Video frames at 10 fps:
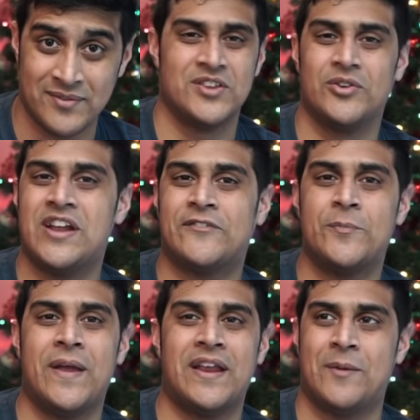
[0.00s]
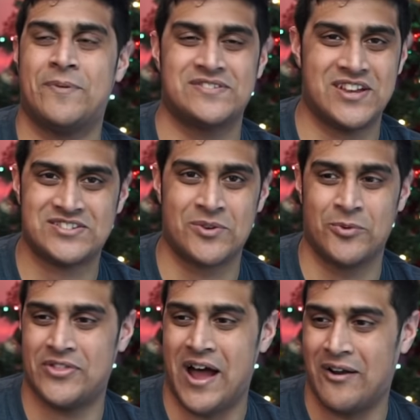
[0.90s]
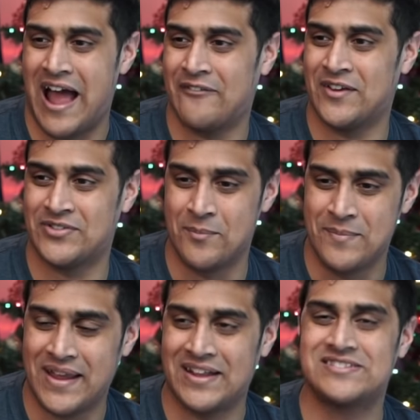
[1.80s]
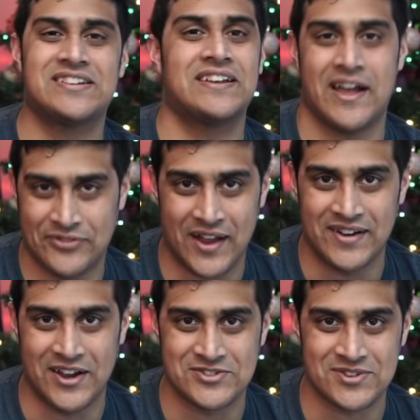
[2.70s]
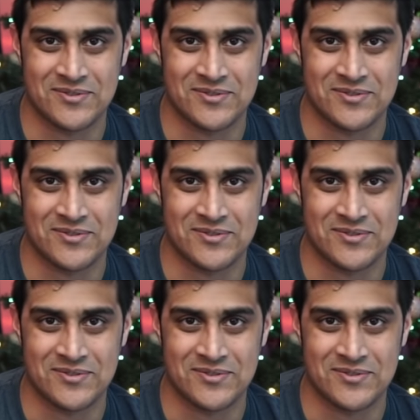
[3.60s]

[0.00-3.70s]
You'll never be in a position without having the means to get that nature.